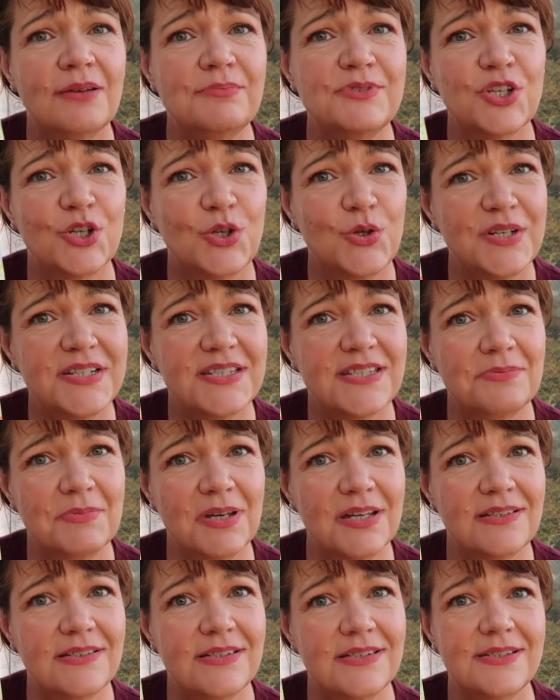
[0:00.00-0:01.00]
up to
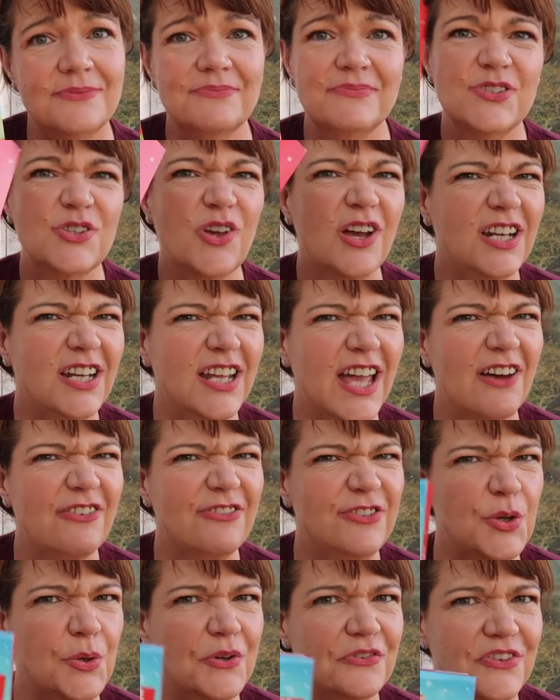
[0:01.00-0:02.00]
Christmas, so I'm going to get a
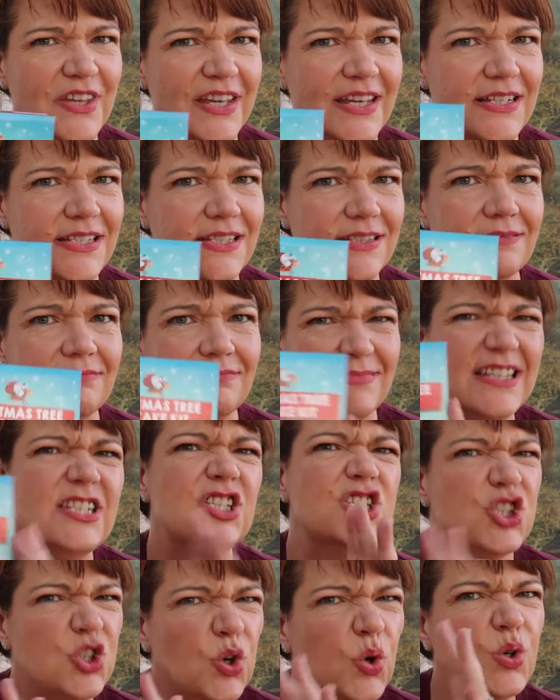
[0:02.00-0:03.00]
few of these,
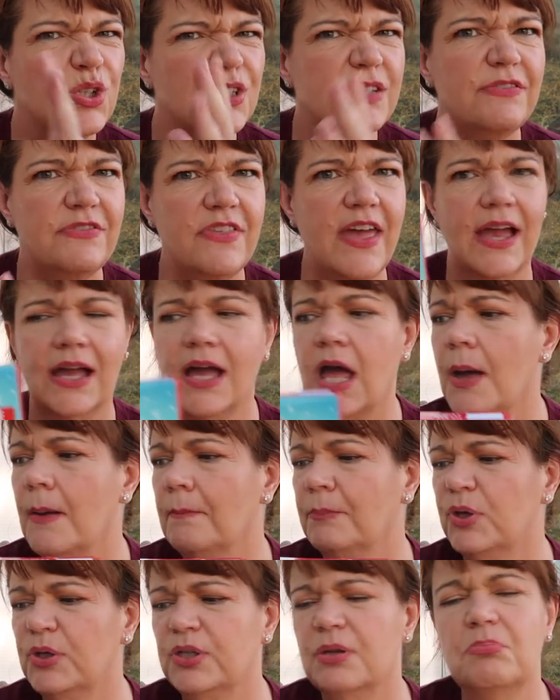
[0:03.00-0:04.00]
this sort of thing,
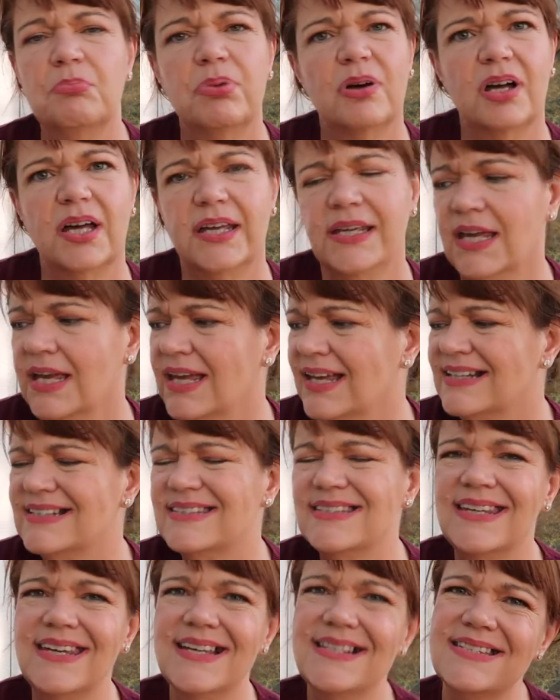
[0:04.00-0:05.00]
put them by. Because
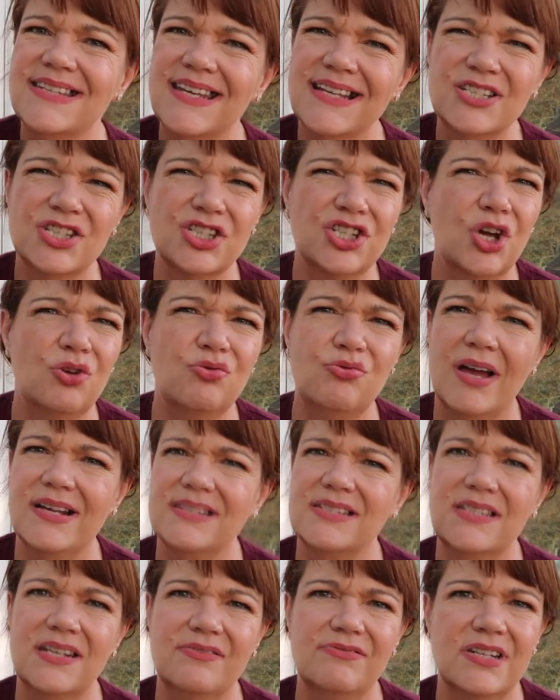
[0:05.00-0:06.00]
the kids get so
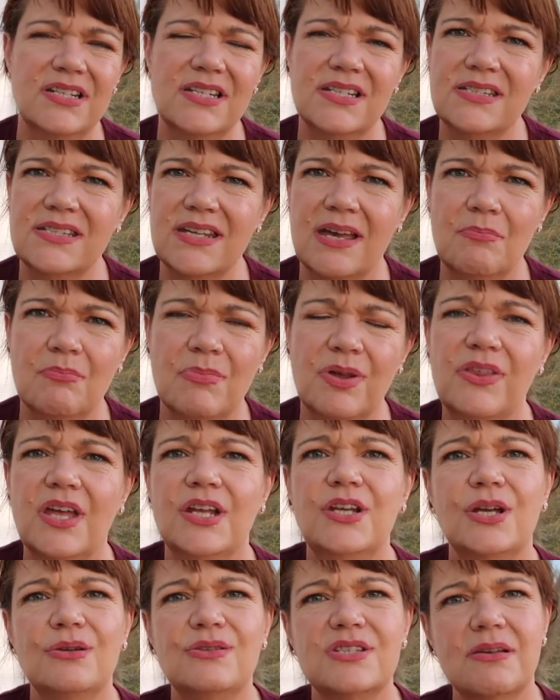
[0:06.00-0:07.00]
restive in December, they
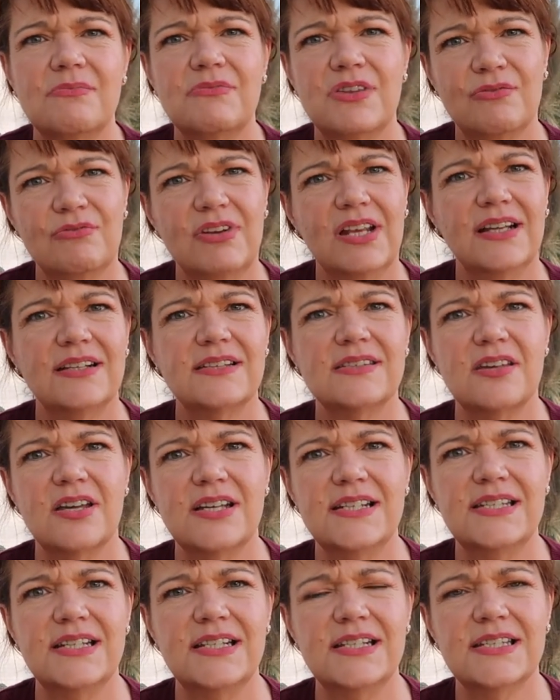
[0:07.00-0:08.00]
know something really
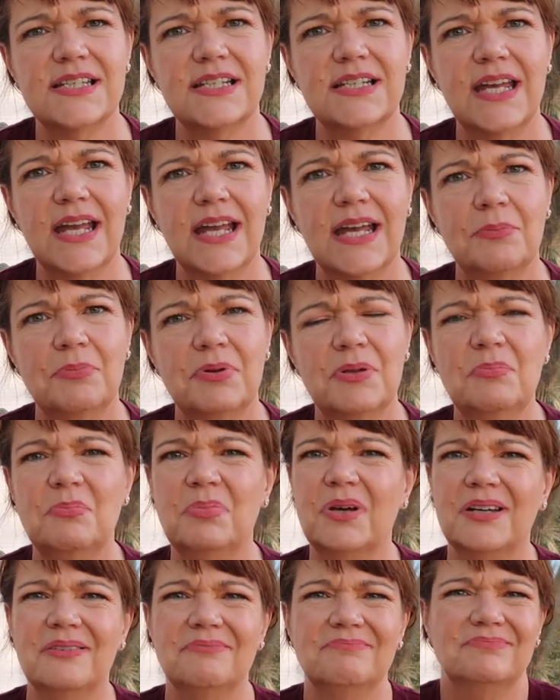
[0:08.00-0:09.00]
exciting is going to happen,
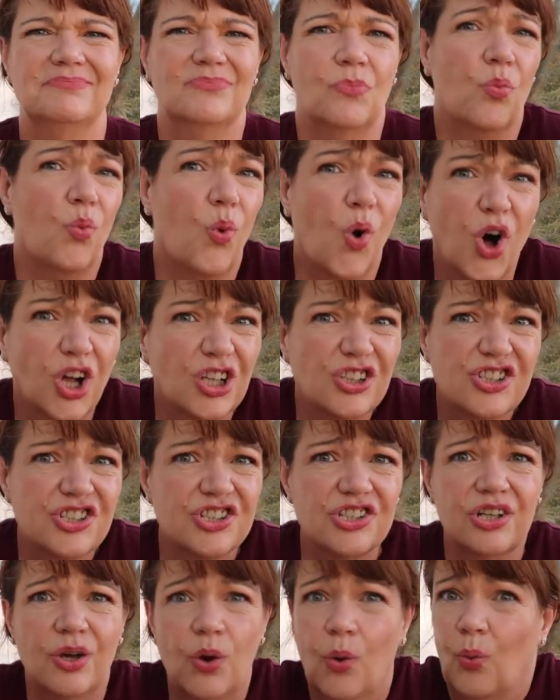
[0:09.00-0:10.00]
but
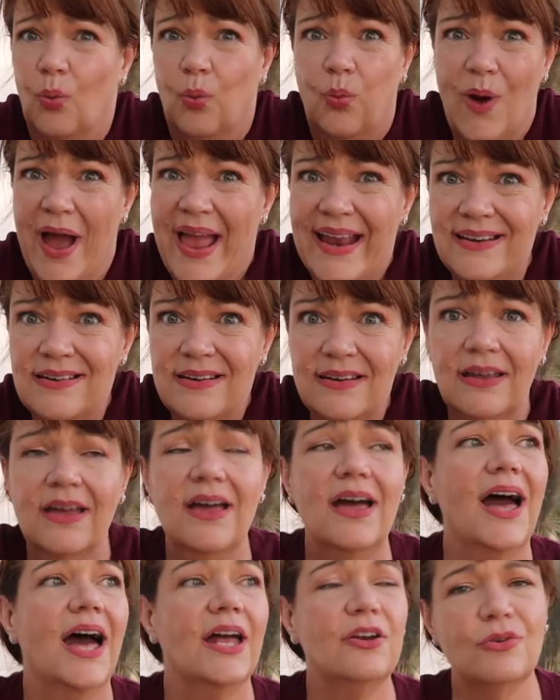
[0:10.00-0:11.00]
what? When?
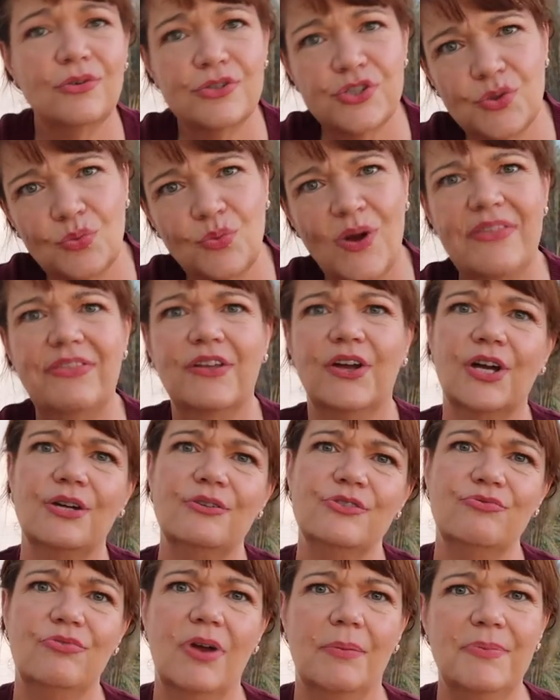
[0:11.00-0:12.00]
And of course the weather
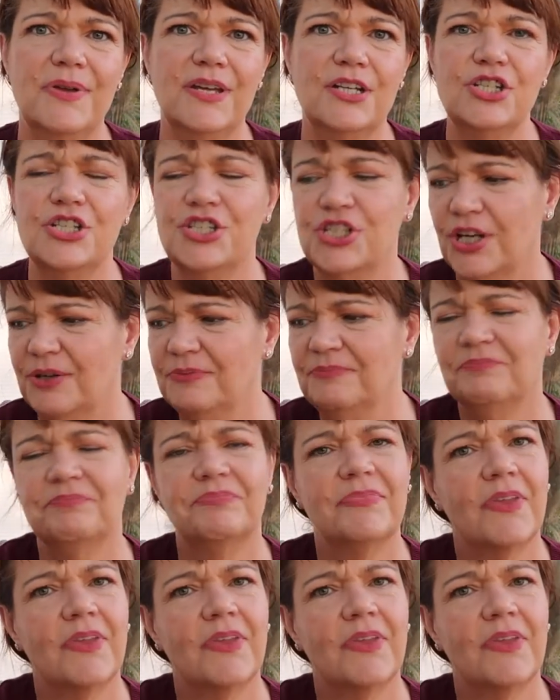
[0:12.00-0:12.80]
goes rubbish, so